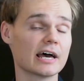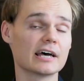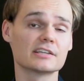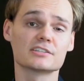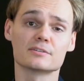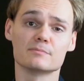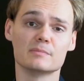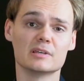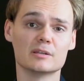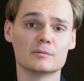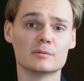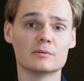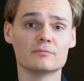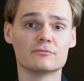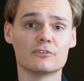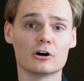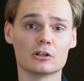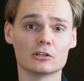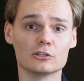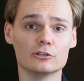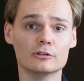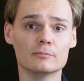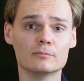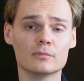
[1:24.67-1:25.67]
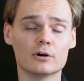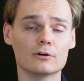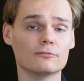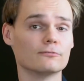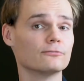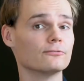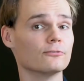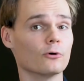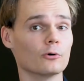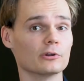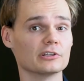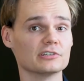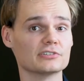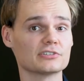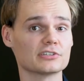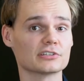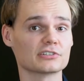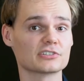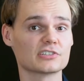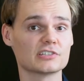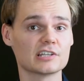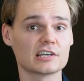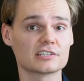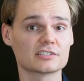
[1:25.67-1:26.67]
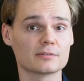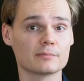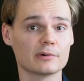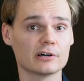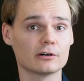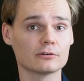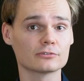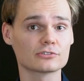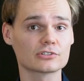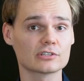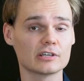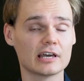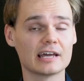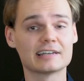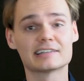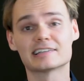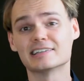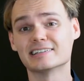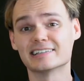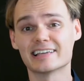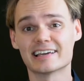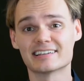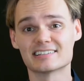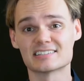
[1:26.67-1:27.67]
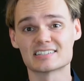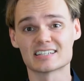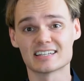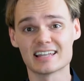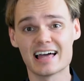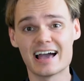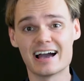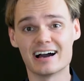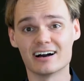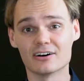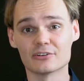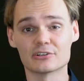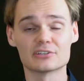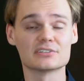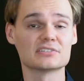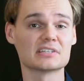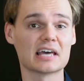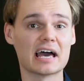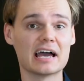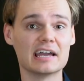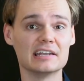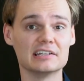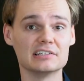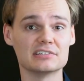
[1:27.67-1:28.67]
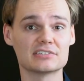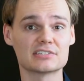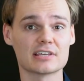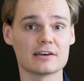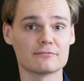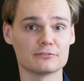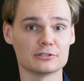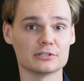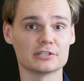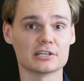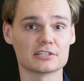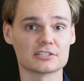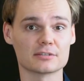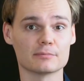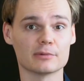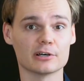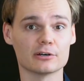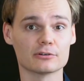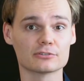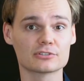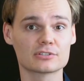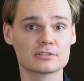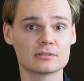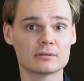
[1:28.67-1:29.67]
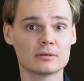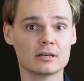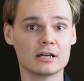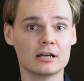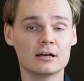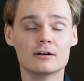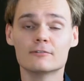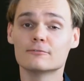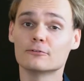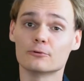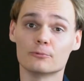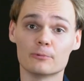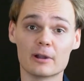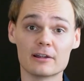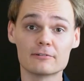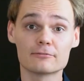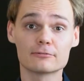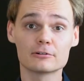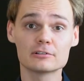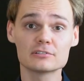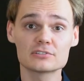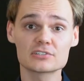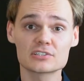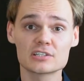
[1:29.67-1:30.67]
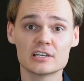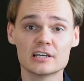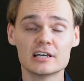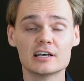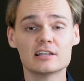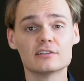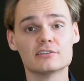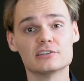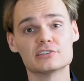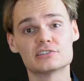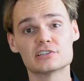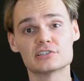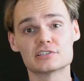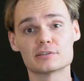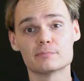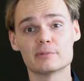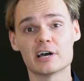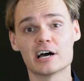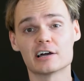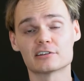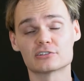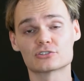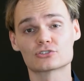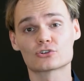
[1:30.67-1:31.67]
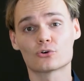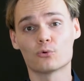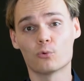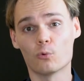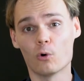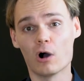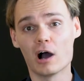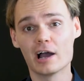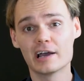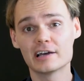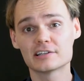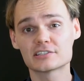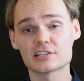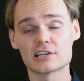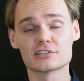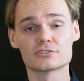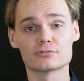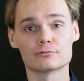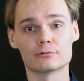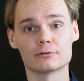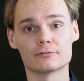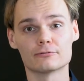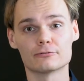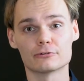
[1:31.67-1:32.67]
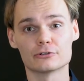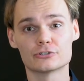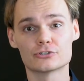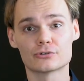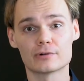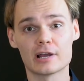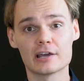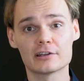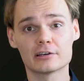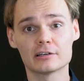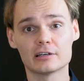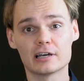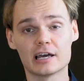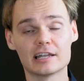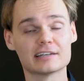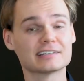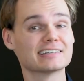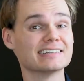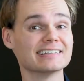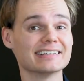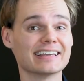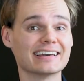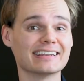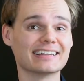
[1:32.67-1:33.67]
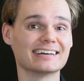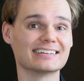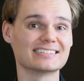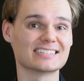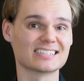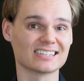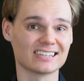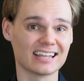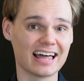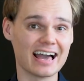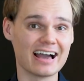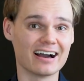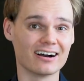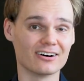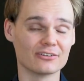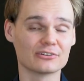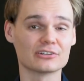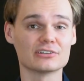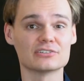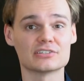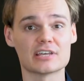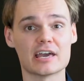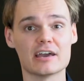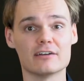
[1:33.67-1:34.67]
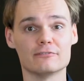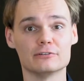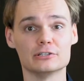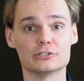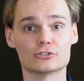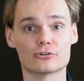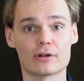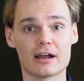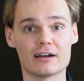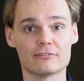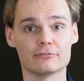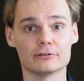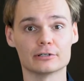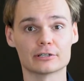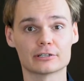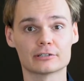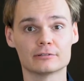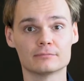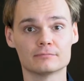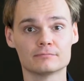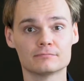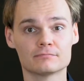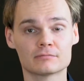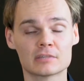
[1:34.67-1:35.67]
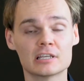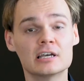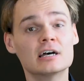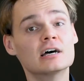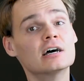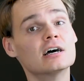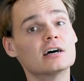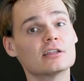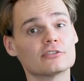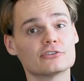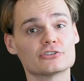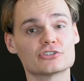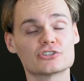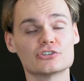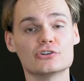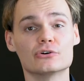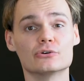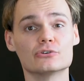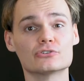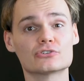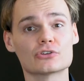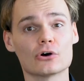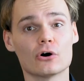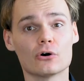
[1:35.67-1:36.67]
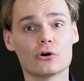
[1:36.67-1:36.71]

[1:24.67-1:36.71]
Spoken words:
has a minimum volume of 46 decibels and can get as loud as 87 decibels. For reference, this is about as quiet as a refrigerator and can get as loud as heavy traffic. The SNOOZ